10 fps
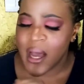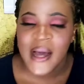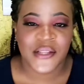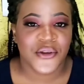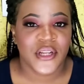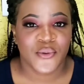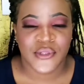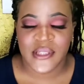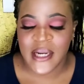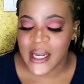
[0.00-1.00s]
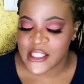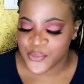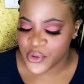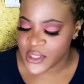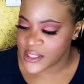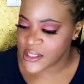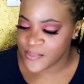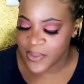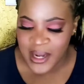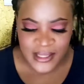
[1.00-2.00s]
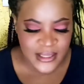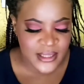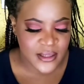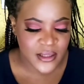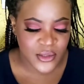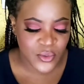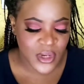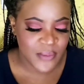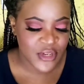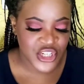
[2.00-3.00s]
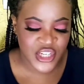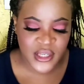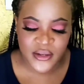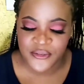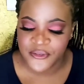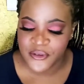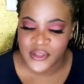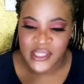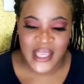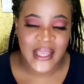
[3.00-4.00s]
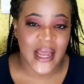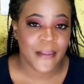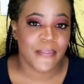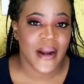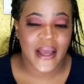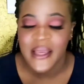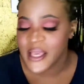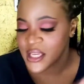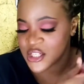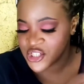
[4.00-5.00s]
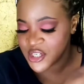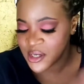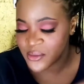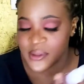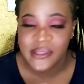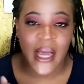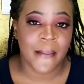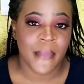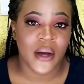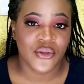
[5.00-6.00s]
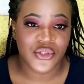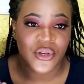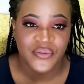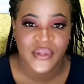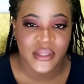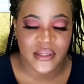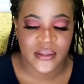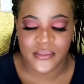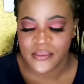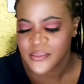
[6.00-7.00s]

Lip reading: I thought it was glass, but it's plastic. So let me shake it first and apply a generous amount of this.